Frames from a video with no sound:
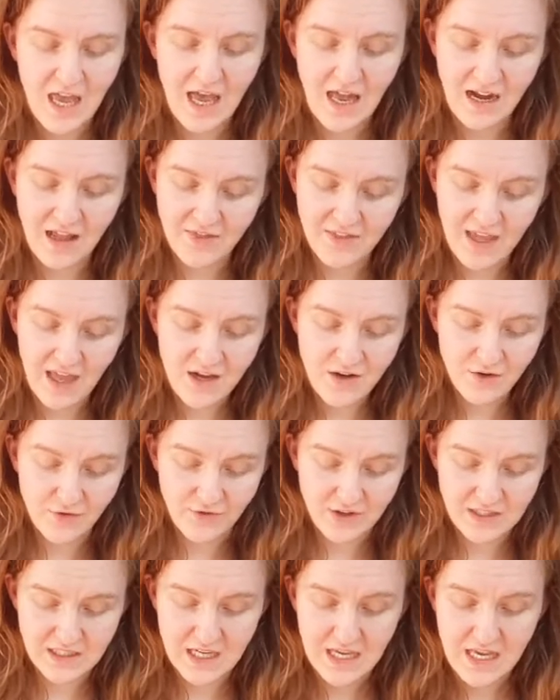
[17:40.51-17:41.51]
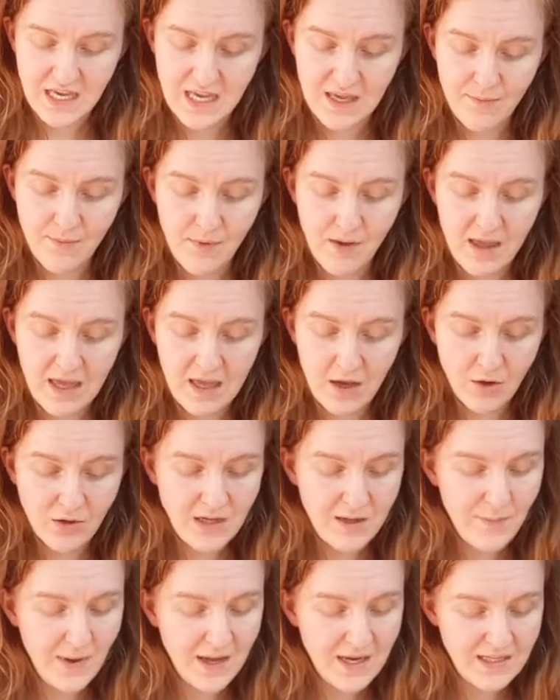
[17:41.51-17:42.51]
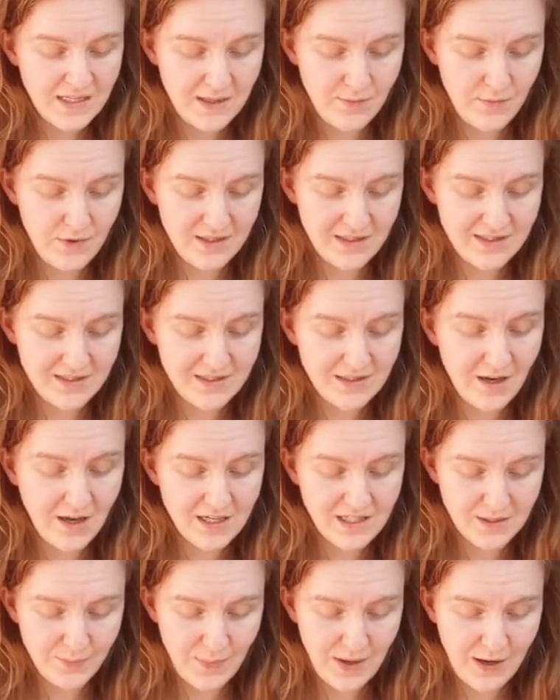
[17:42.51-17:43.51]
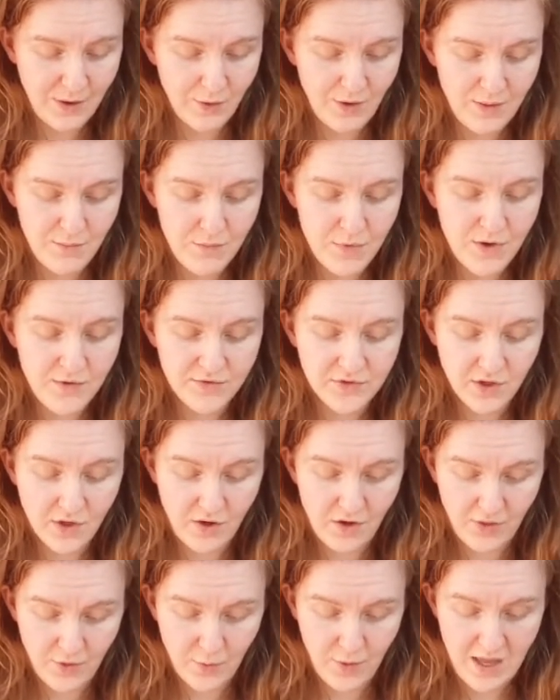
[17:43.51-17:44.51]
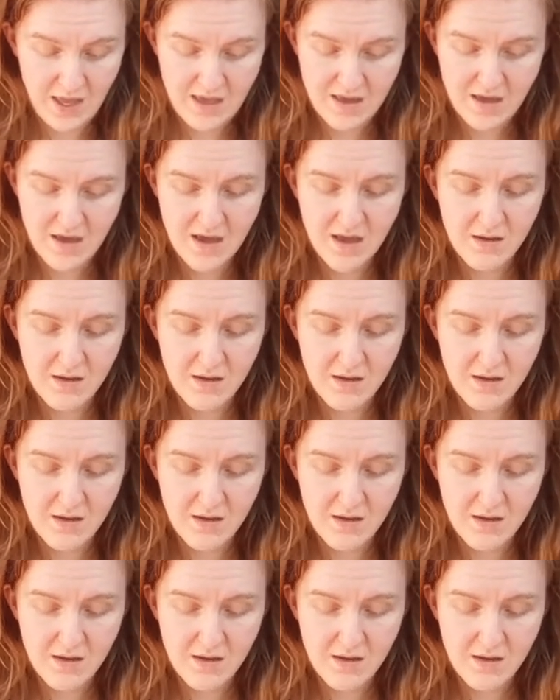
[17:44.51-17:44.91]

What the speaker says: and at the end of it he only made him a slight bow and moved another way.